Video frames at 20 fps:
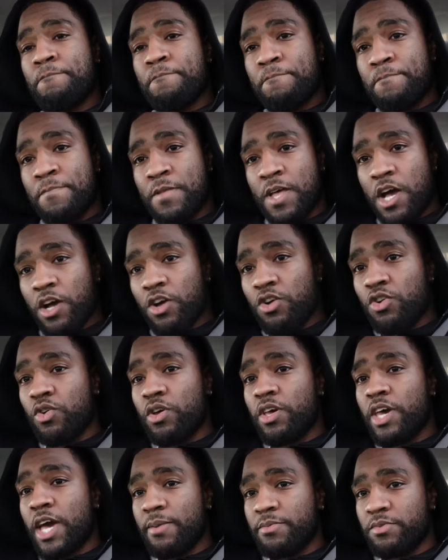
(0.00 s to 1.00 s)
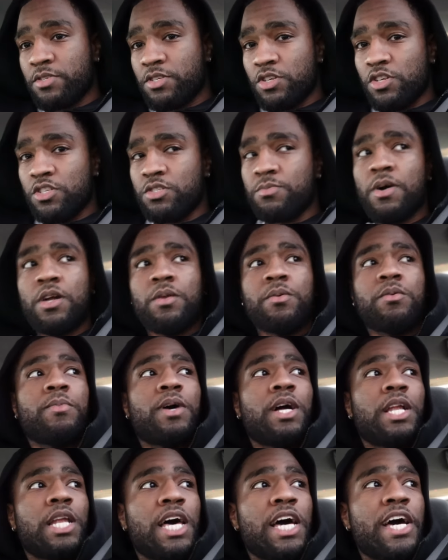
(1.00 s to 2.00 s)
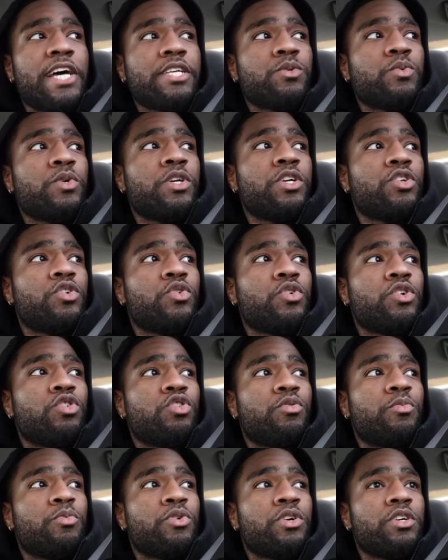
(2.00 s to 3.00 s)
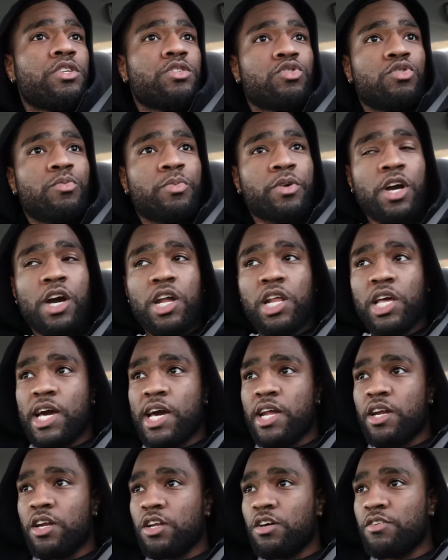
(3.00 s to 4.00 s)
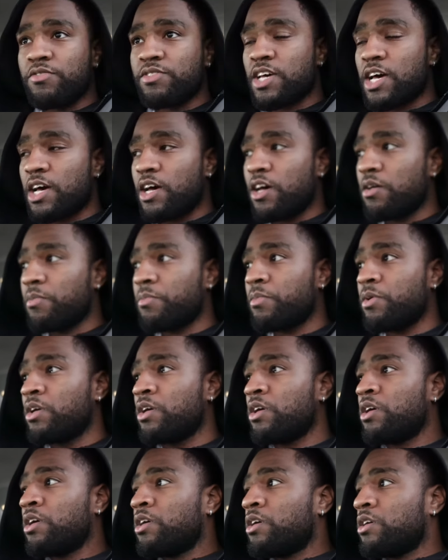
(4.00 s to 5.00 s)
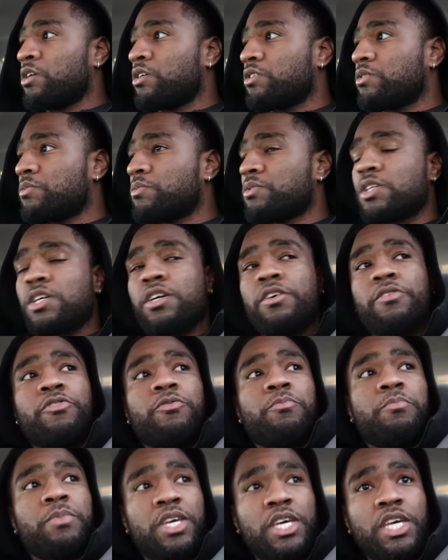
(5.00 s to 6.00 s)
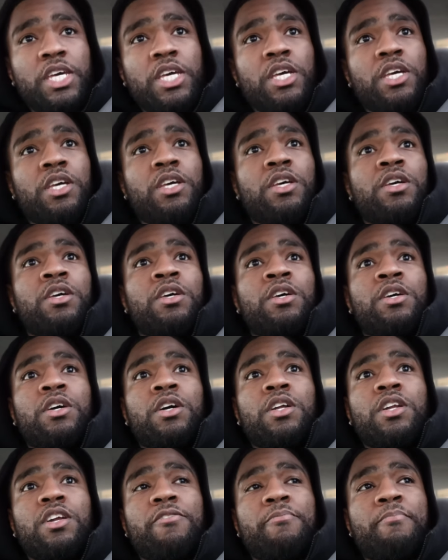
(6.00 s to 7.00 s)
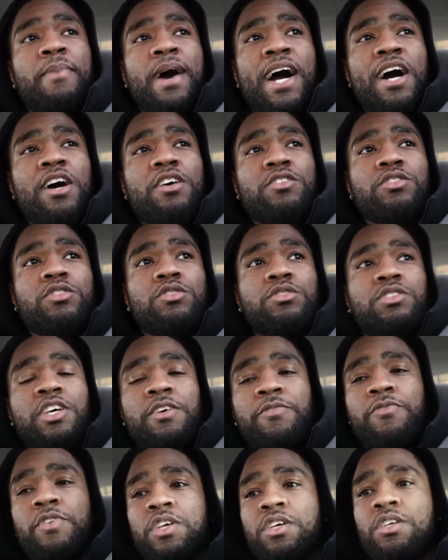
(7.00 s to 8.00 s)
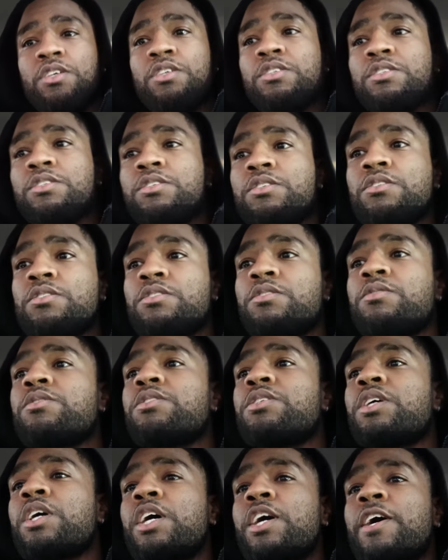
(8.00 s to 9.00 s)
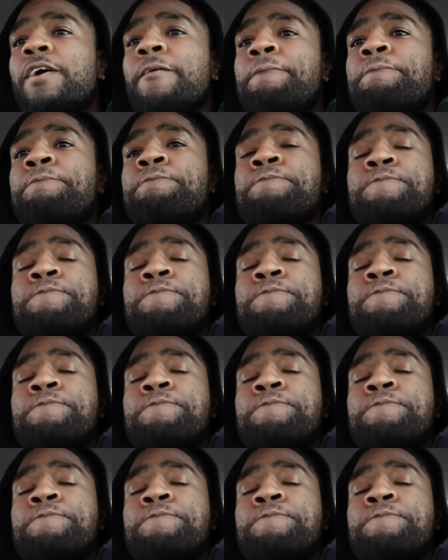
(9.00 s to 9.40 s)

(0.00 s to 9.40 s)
not gonna cap to you. It's about to be my last week doing Uber Eats. Uber, y'all done got enough time. You know what I'm saying? For me, enough miles on Tiffany. You know what I'm saying?